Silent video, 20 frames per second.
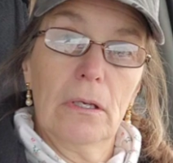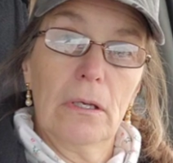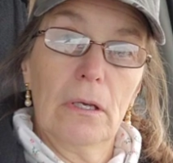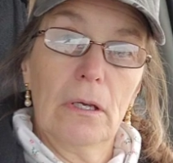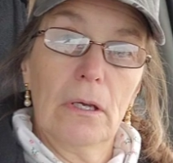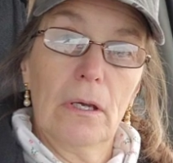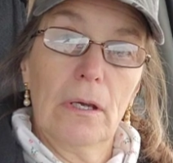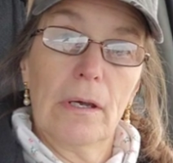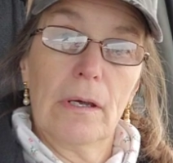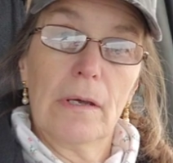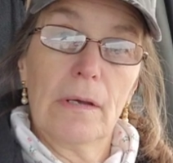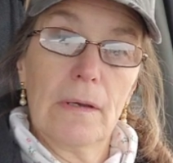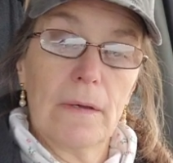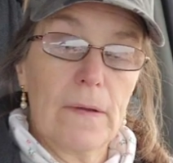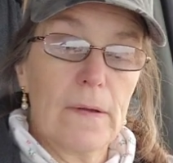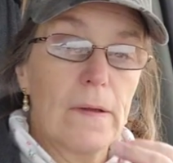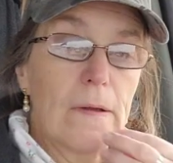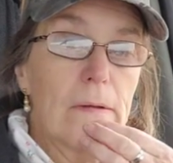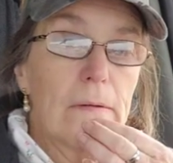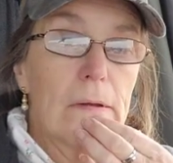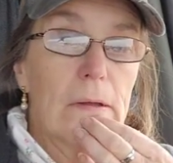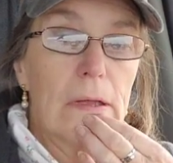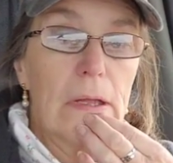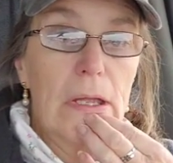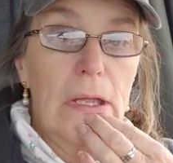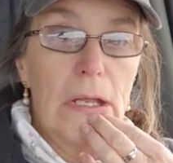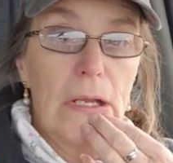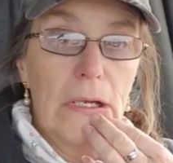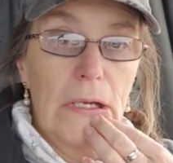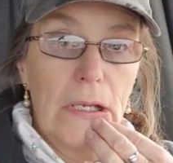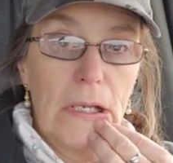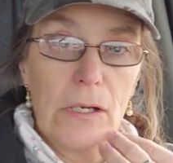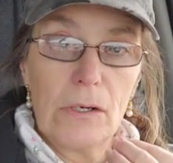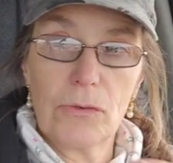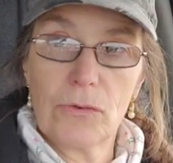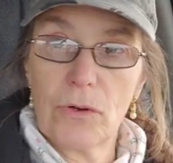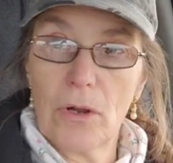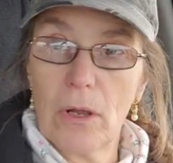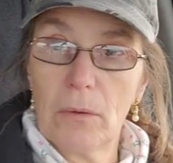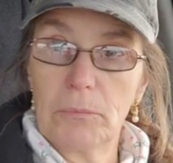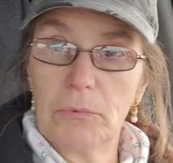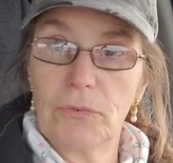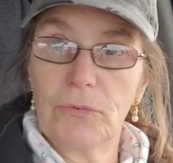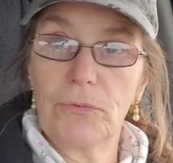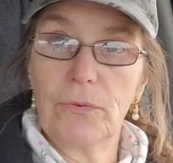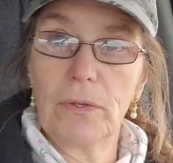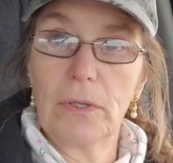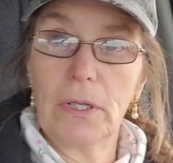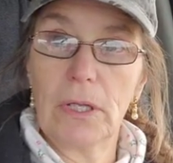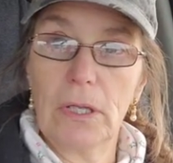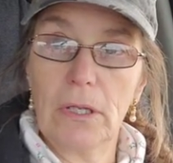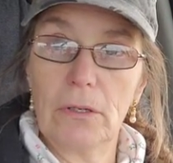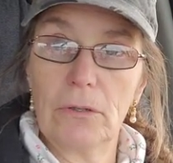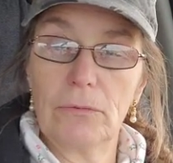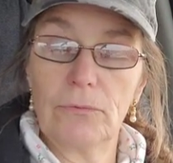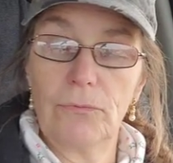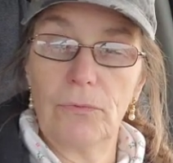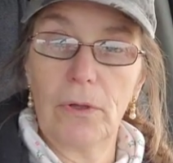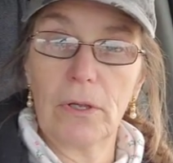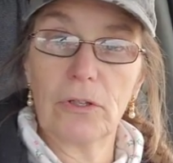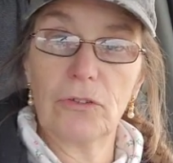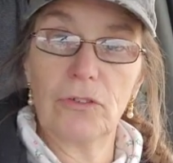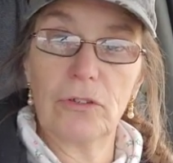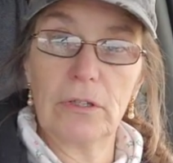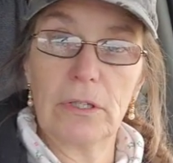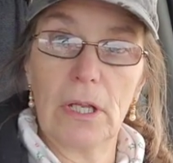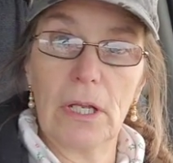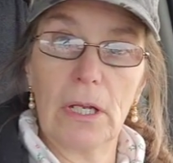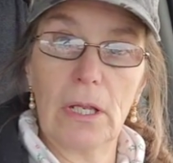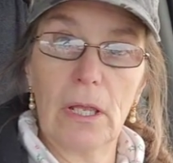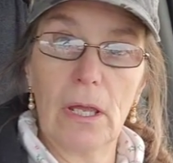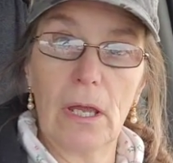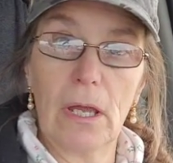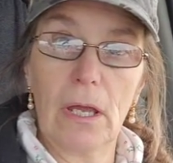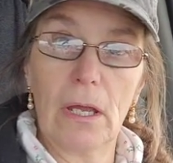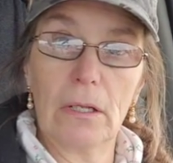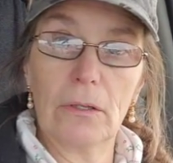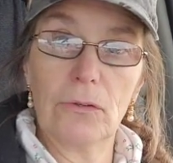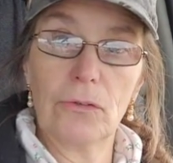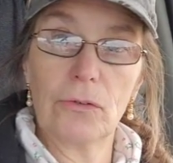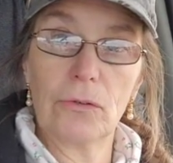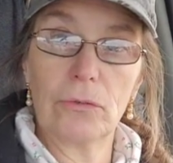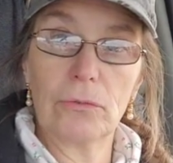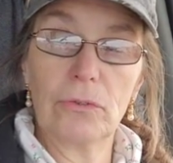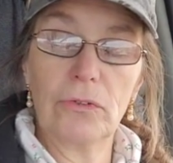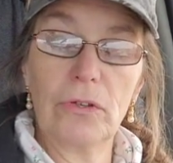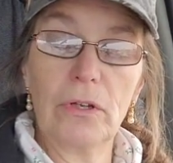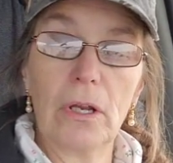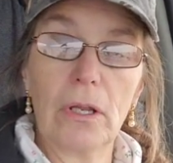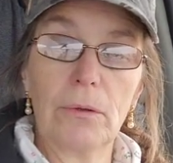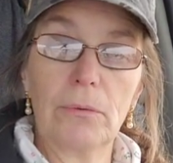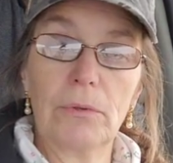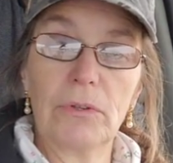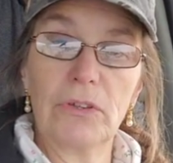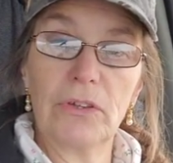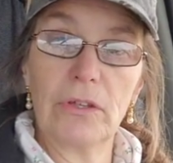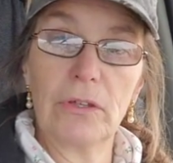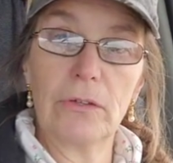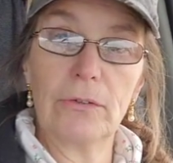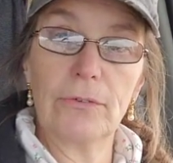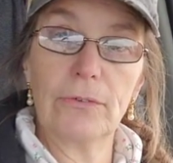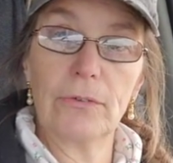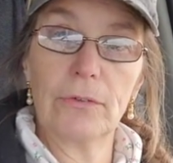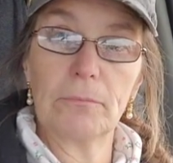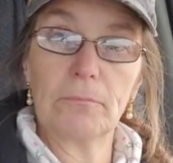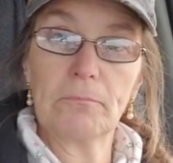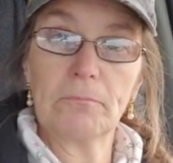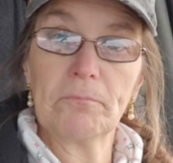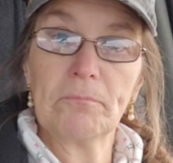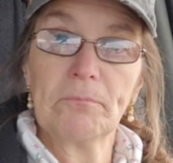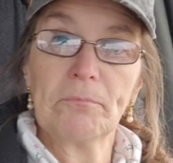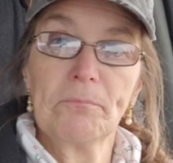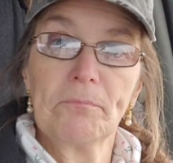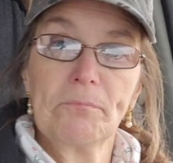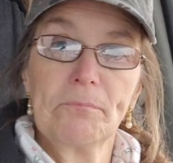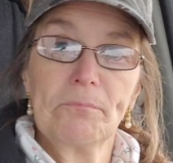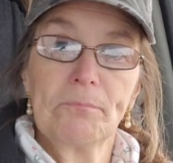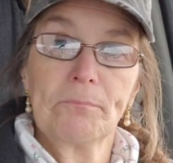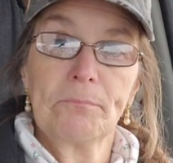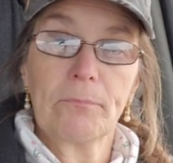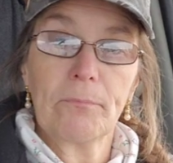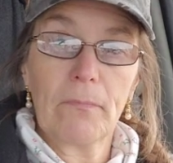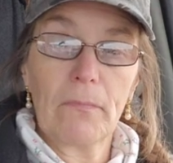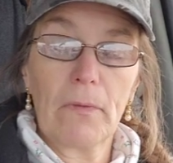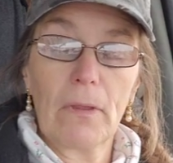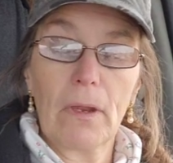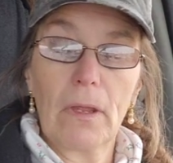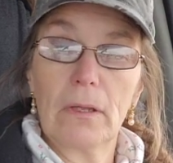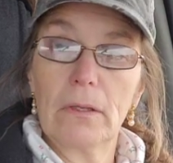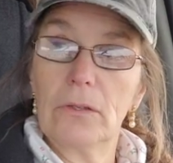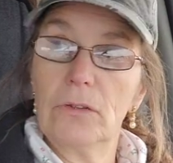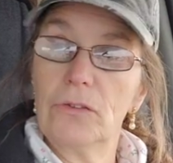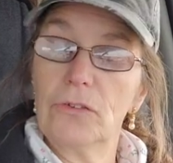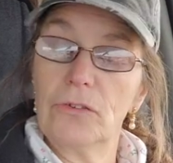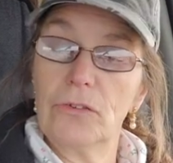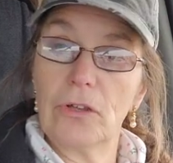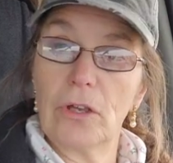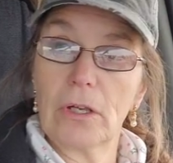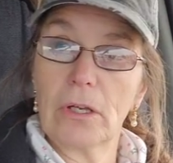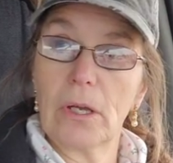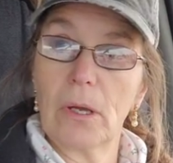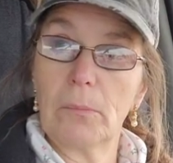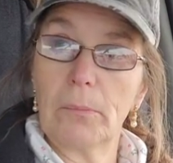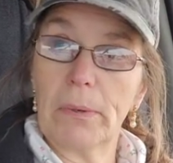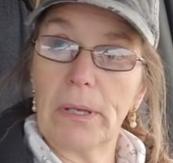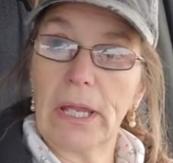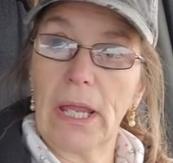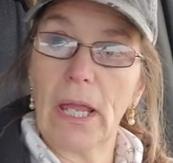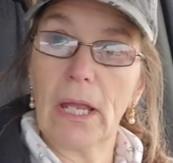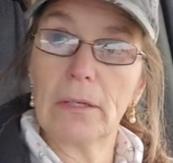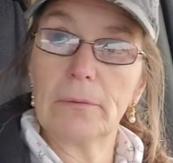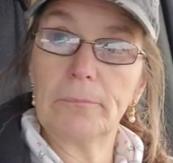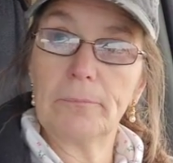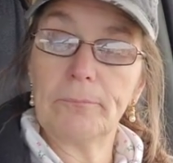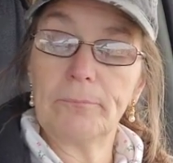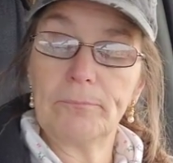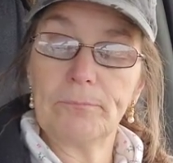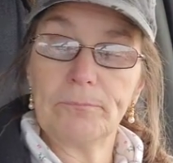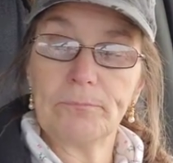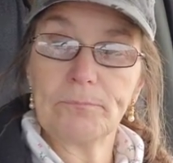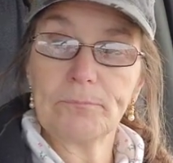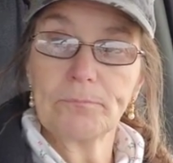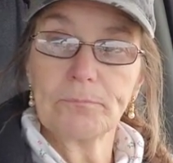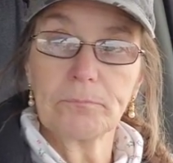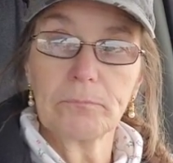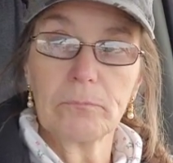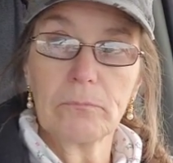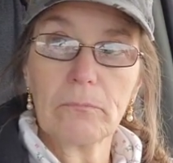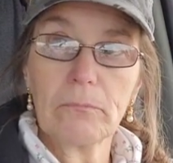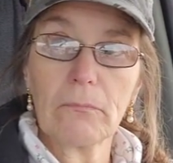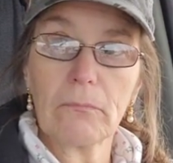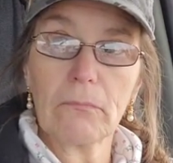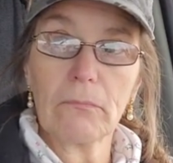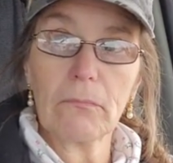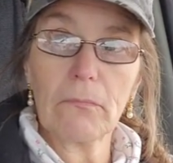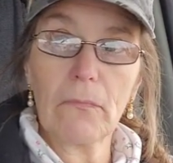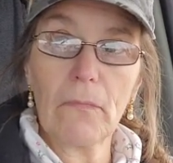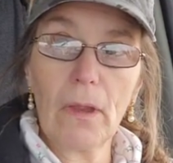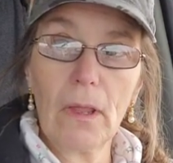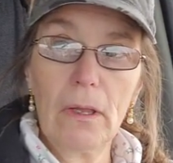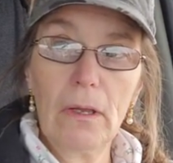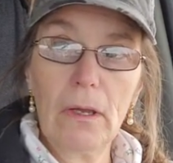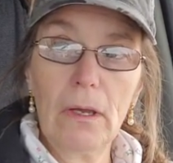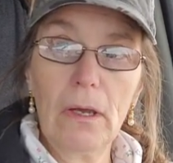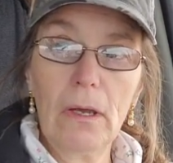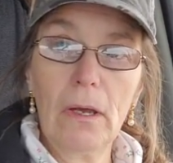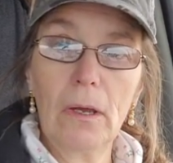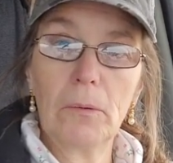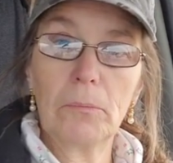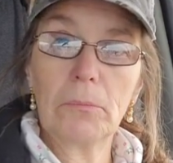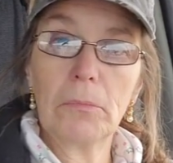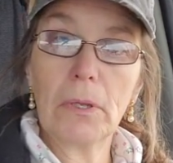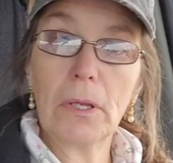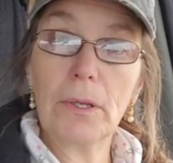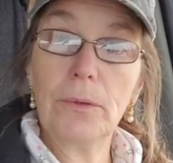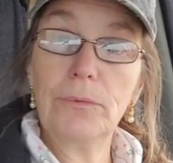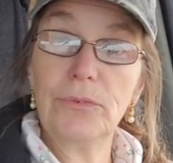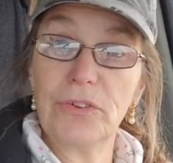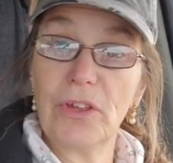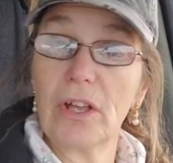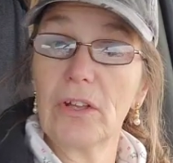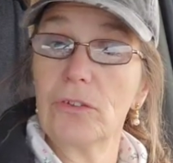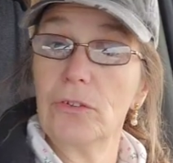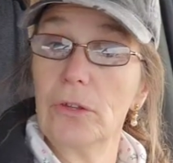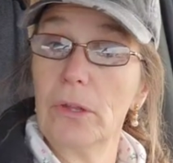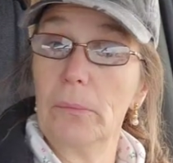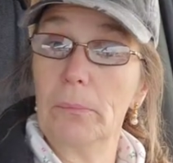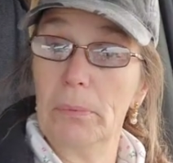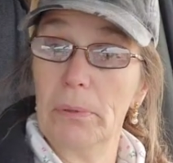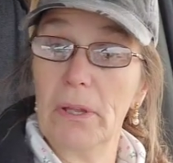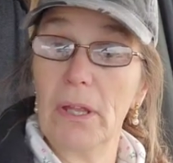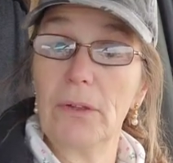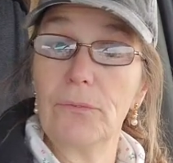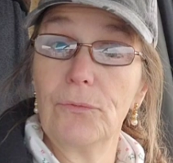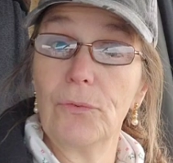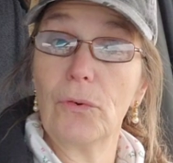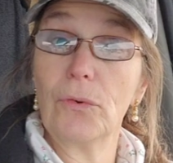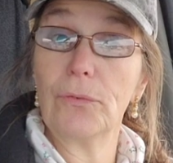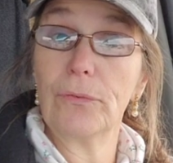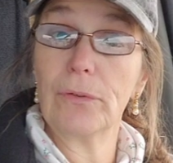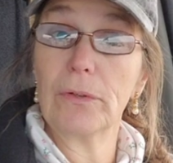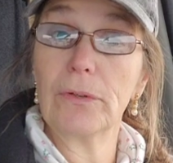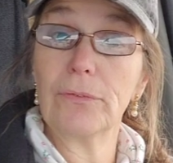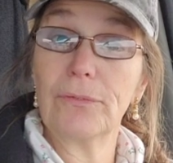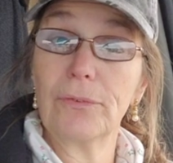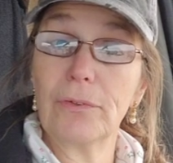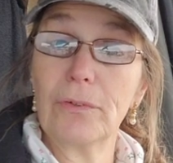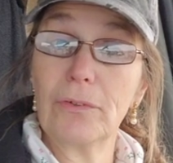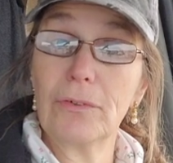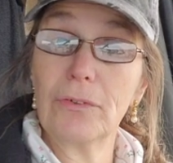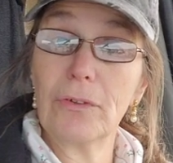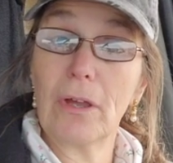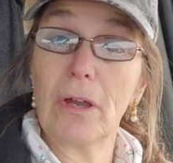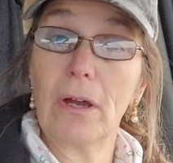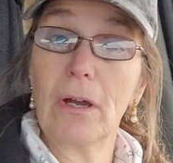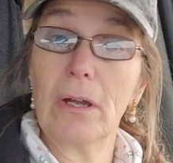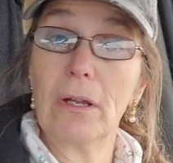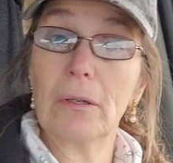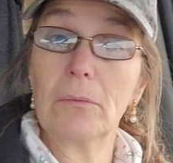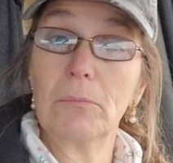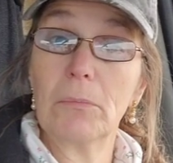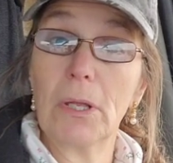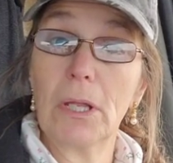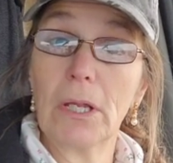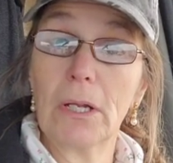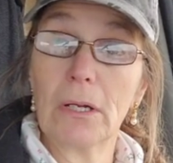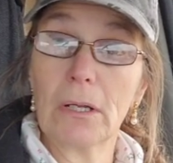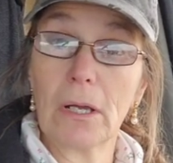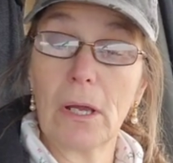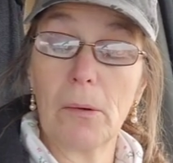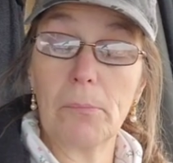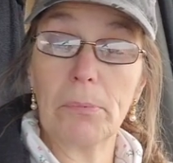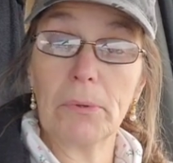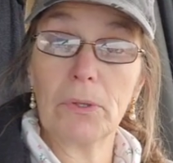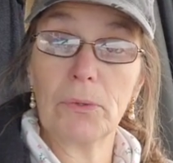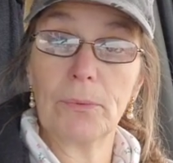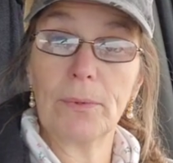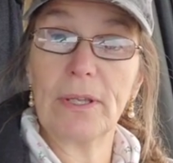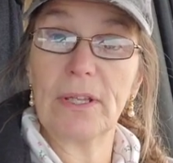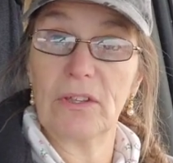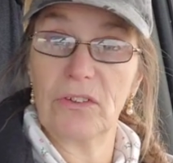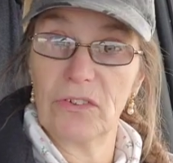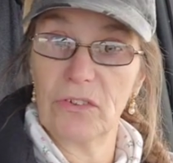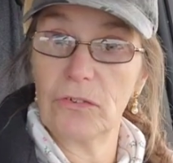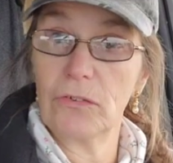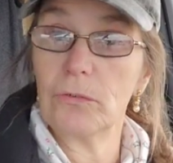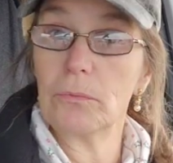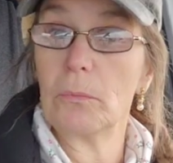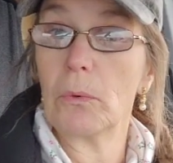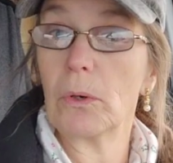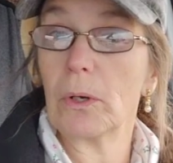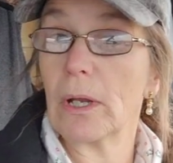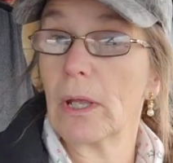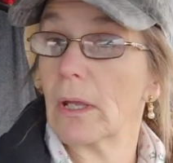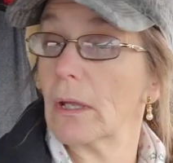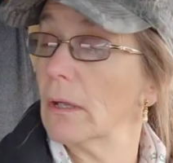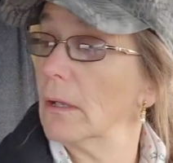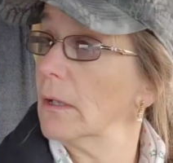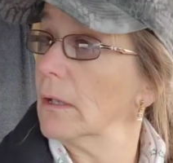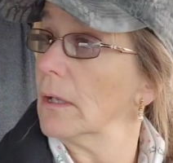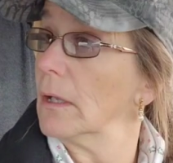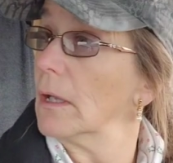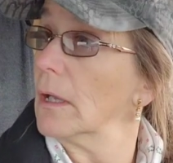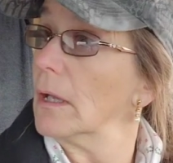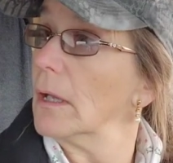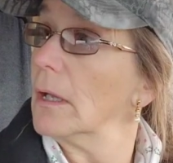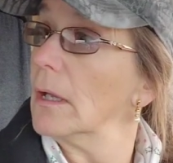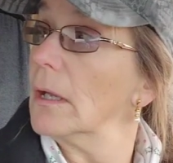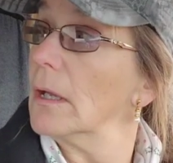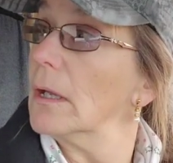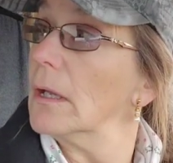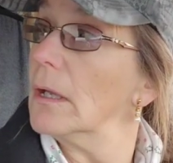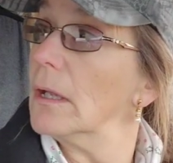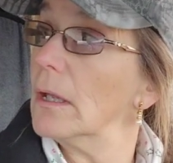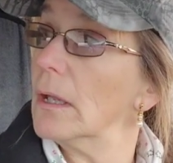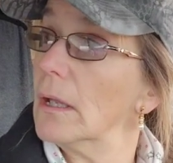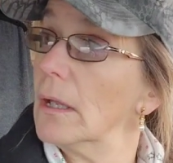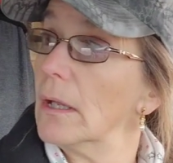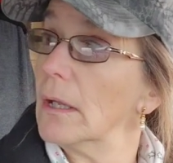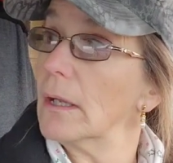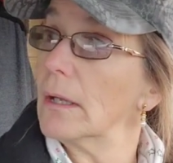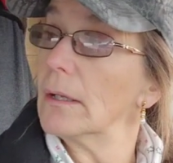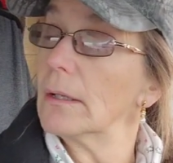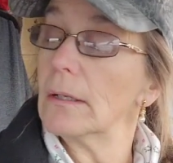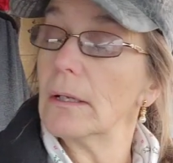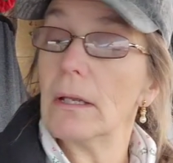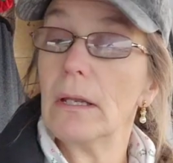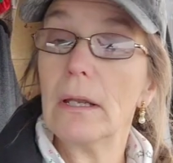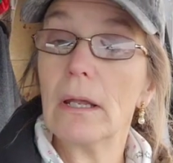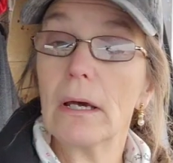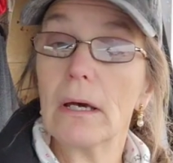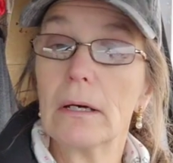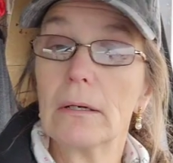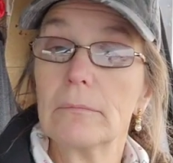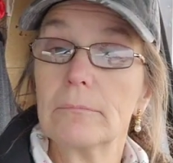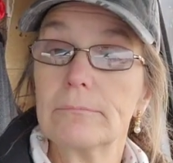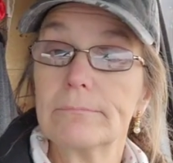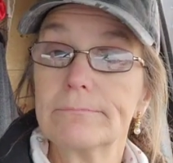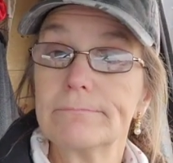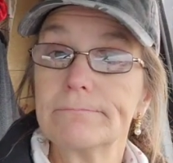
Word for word: Uh, and eardrops for the ear infection that he had. So today was his his checkup again. Um, he was actually playful for the first time in a couple of weeks this morning, and um,